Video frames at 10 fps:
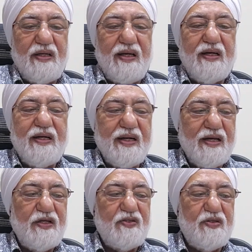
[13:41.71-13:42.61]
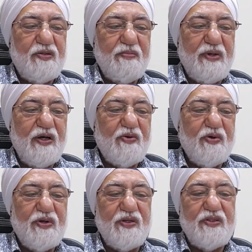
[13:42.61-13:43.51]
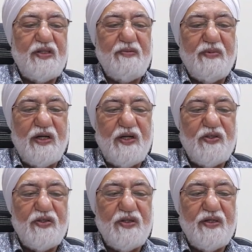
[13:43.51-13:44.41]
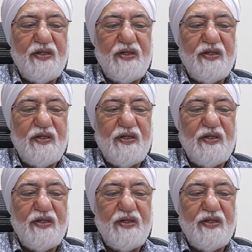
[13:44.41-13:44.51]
encourage meritocracy in Malaysia,